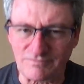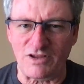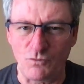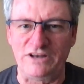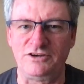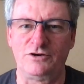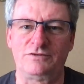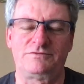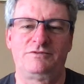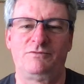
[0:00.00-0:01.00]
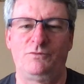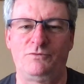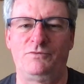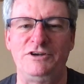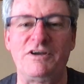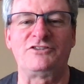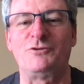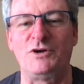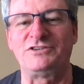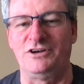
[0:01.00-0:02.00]
when you've got so
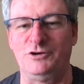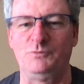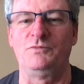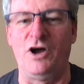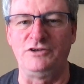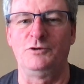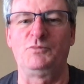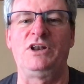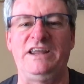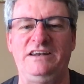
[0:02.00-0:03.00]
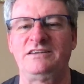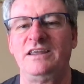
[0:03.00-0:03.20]
much on your plate,